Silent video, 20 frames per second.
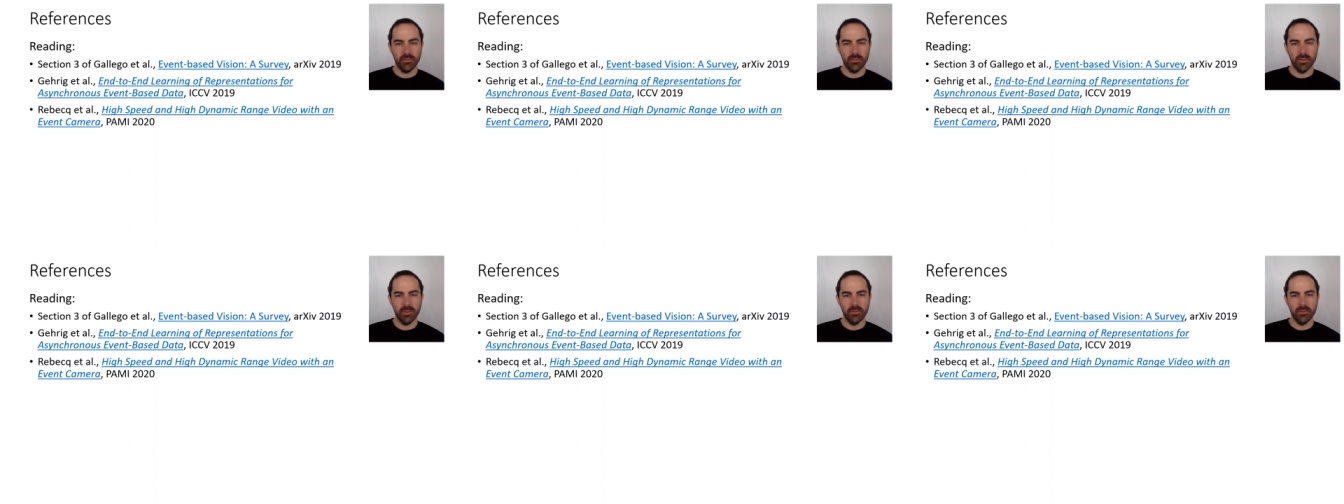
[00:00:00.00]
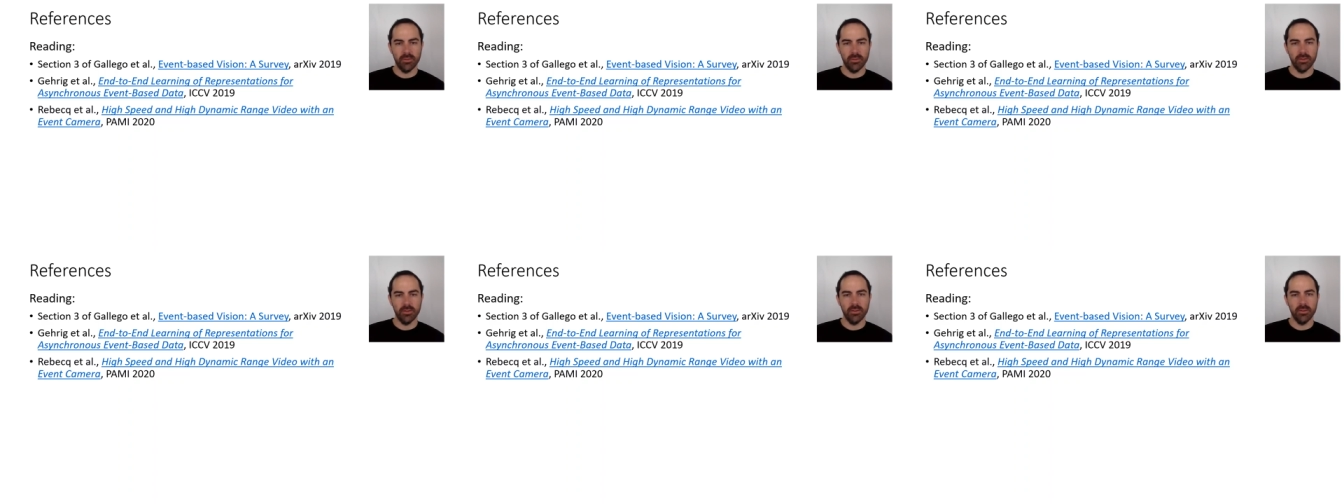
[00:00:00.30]

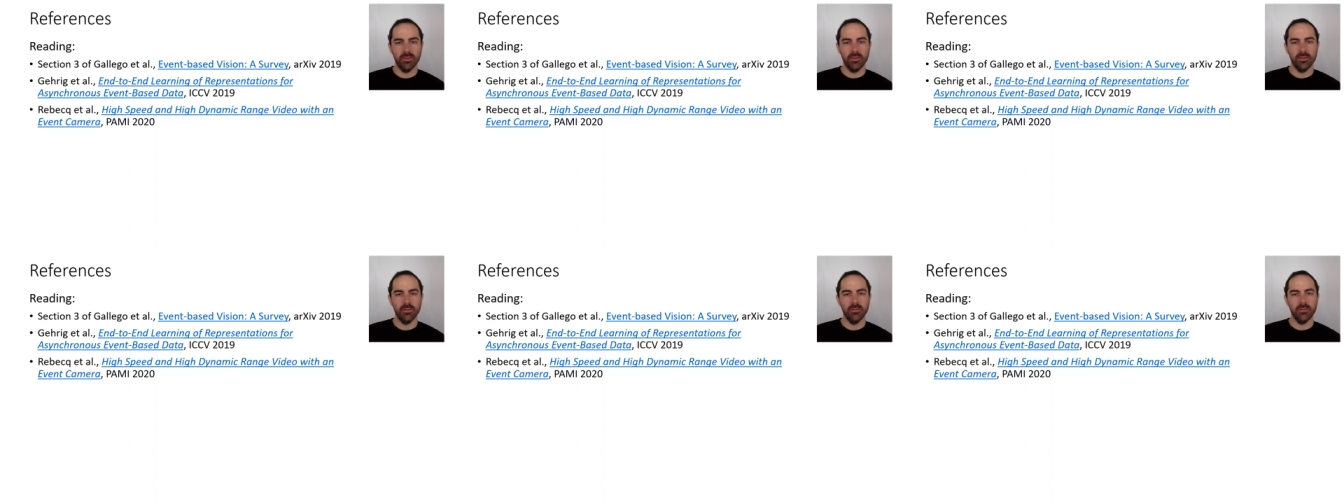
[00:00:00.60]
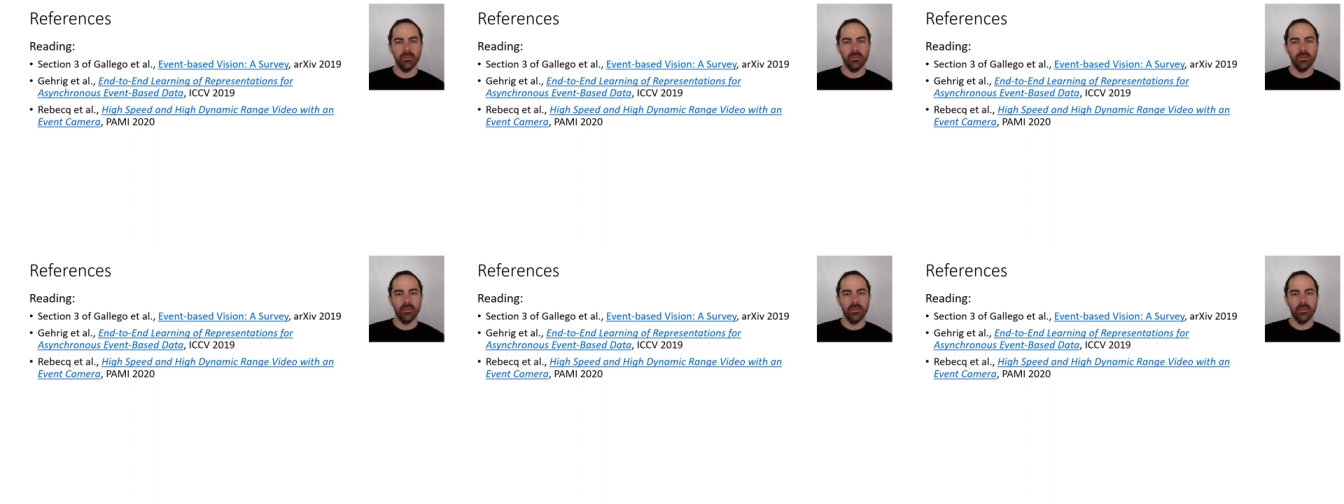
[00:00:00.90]
about uh,
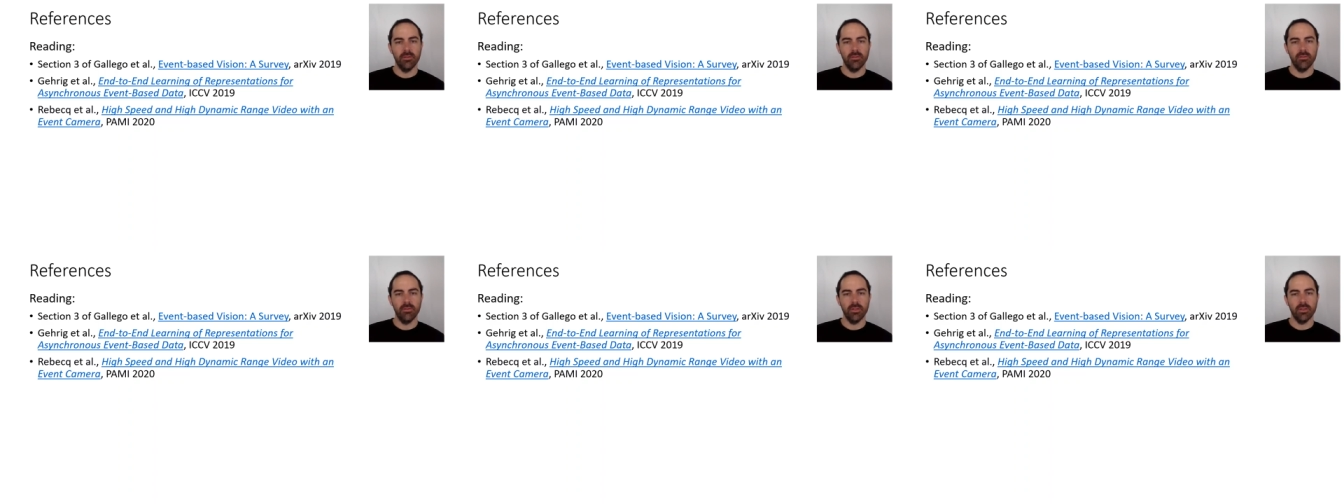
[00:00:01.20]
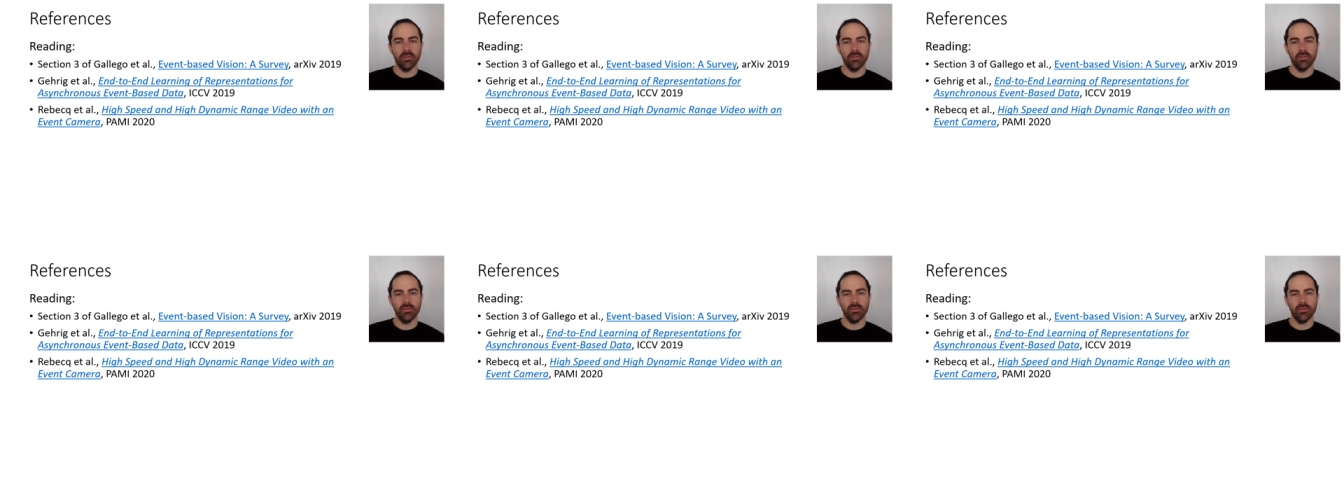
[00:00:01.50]

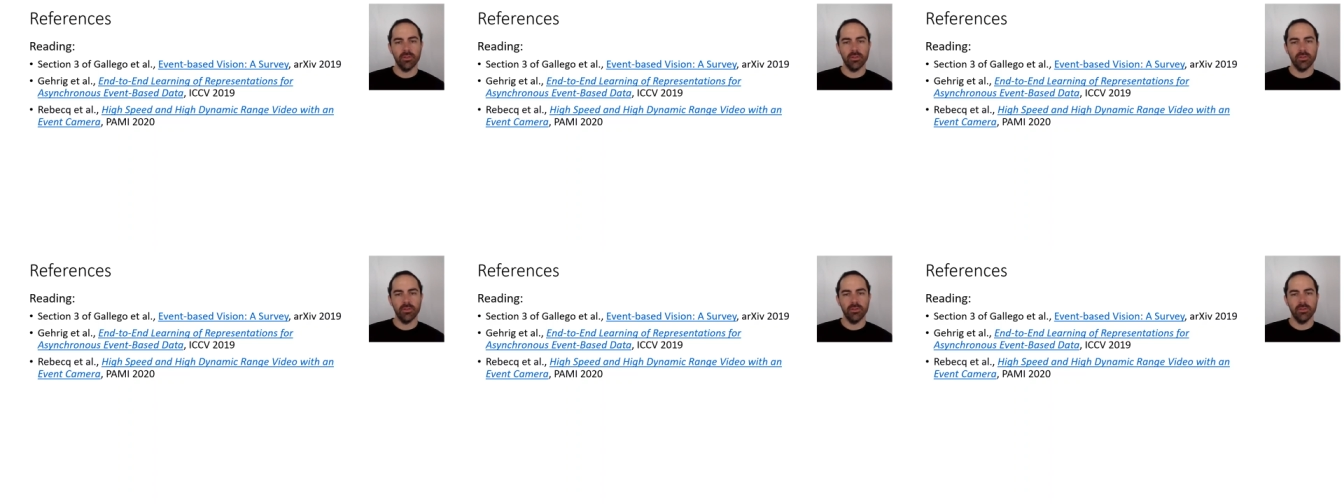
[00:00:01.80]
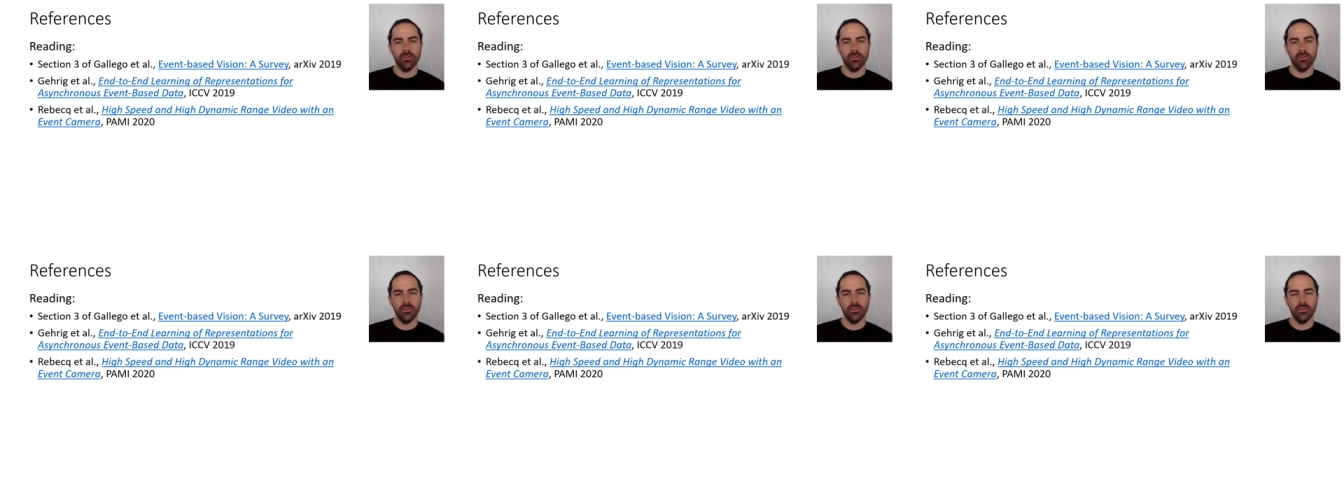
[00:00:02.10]

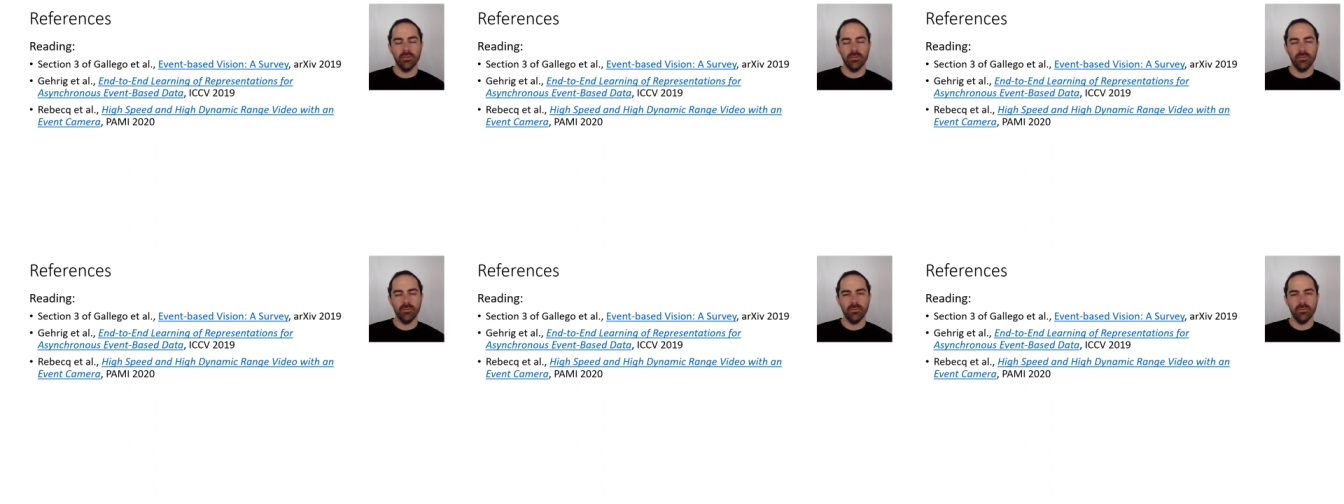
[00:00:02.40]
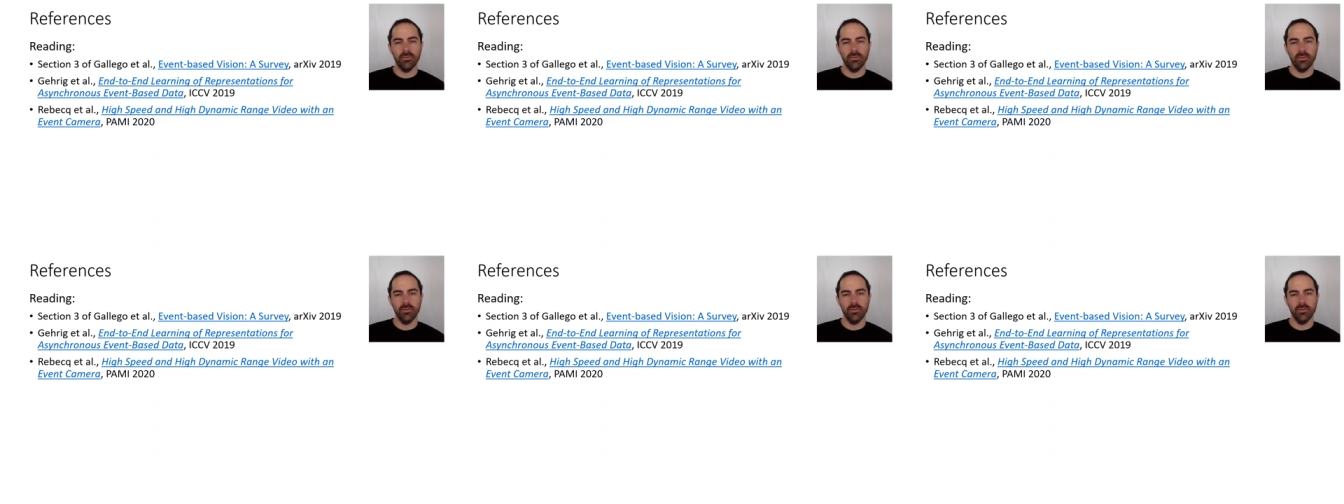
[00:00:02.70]
reconstruction of